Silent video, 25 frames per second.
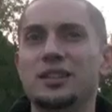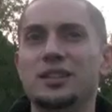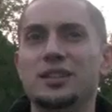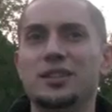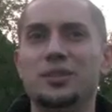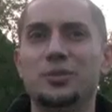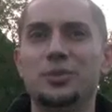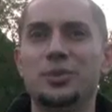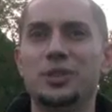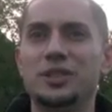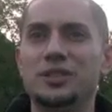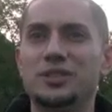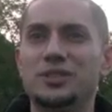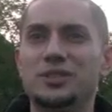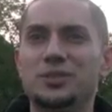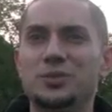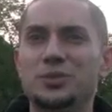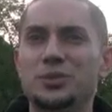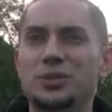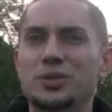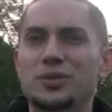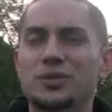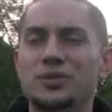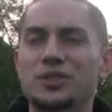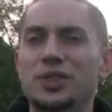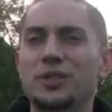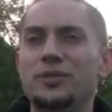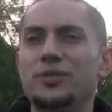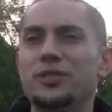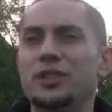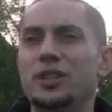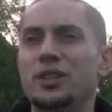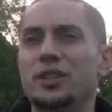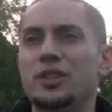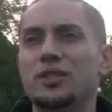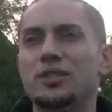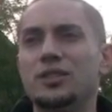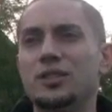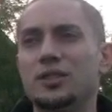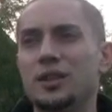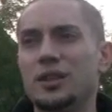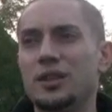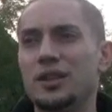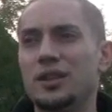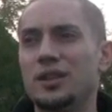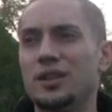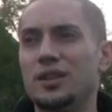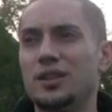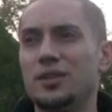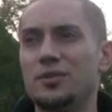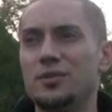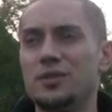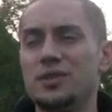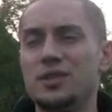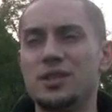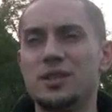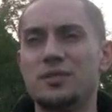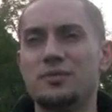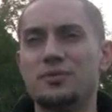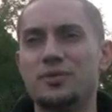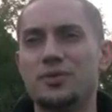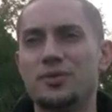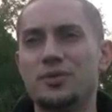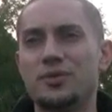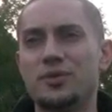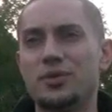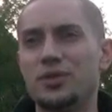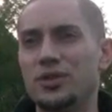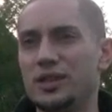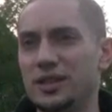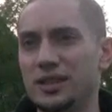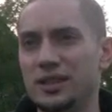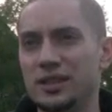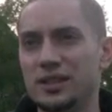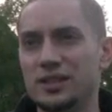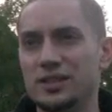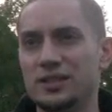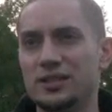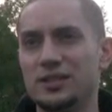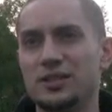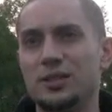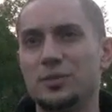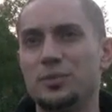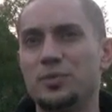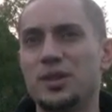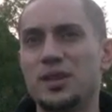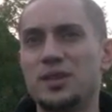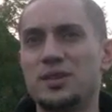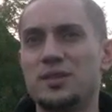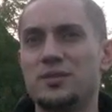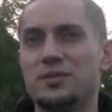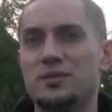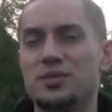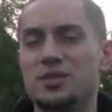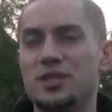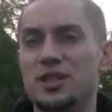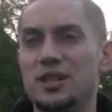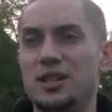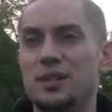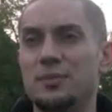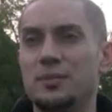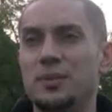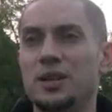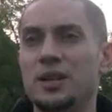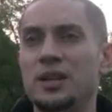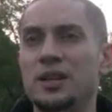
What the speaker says: You know, when you've suffered under a regime for 40 years, an oppressive regime,